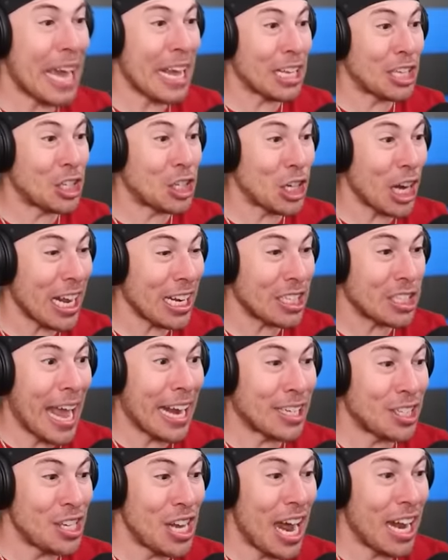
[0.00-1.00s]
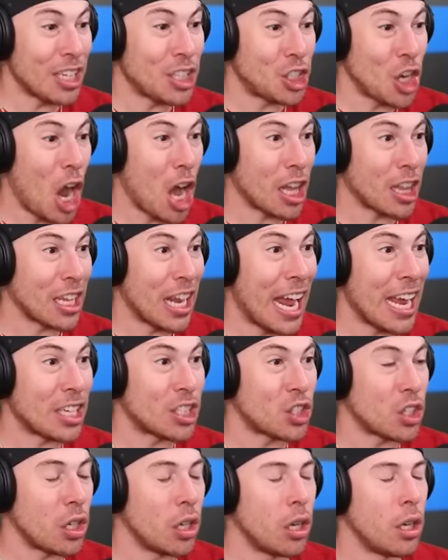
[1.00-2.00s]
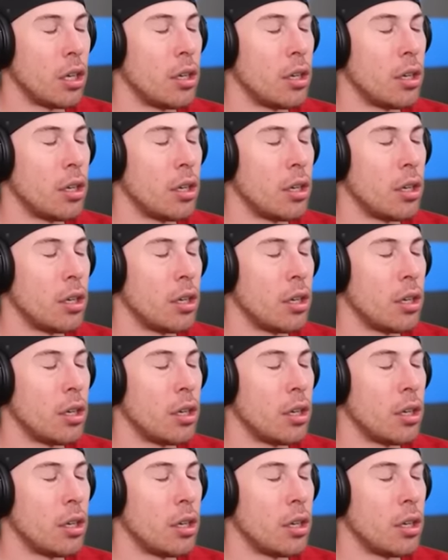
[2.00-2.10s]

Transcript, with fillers: He just. It's not chocolate ice cream!